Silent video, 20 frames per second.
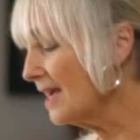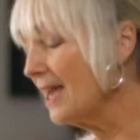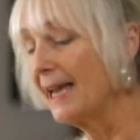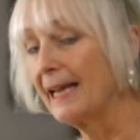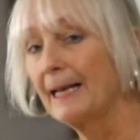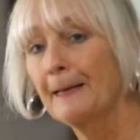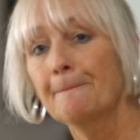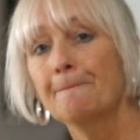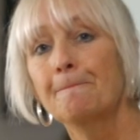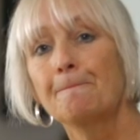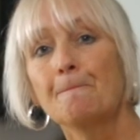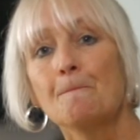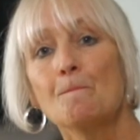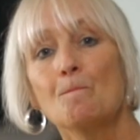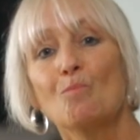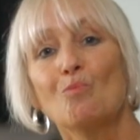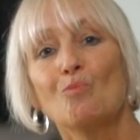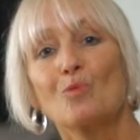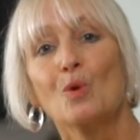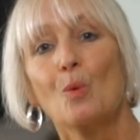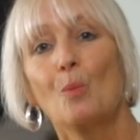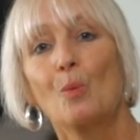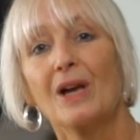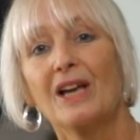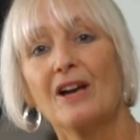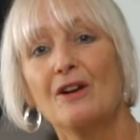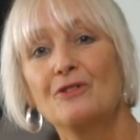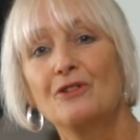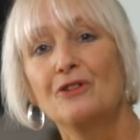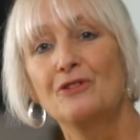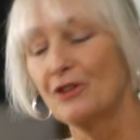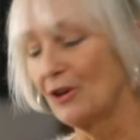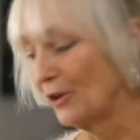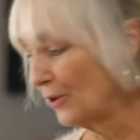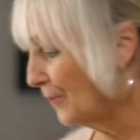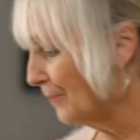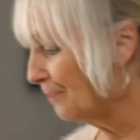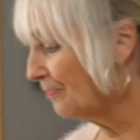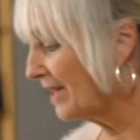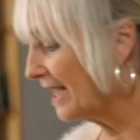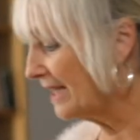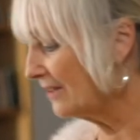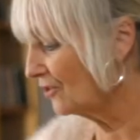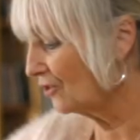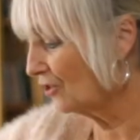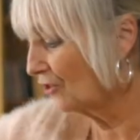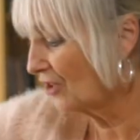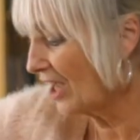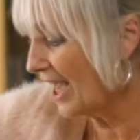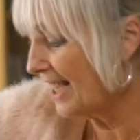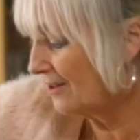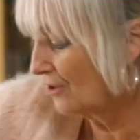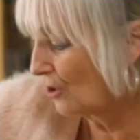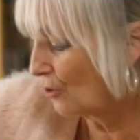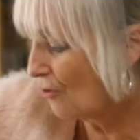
thing we're going to do is to take the